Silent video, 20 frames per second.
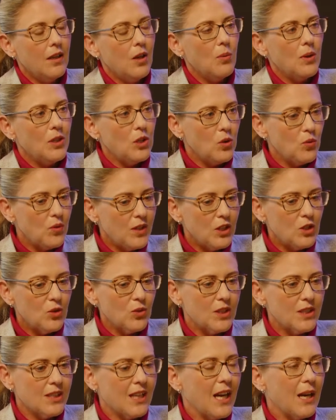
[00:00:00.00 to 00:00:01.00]
when you reach
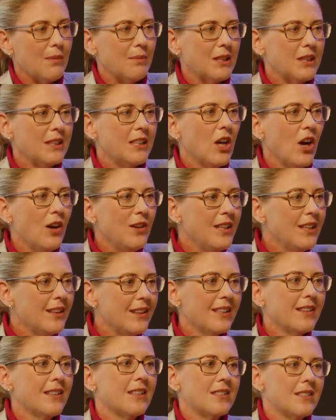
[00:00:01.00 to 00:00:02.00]
retirement, the only
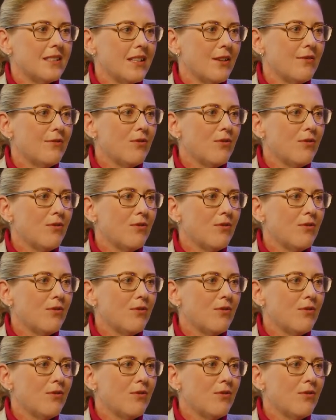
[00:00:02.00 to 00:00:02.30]
thing that's there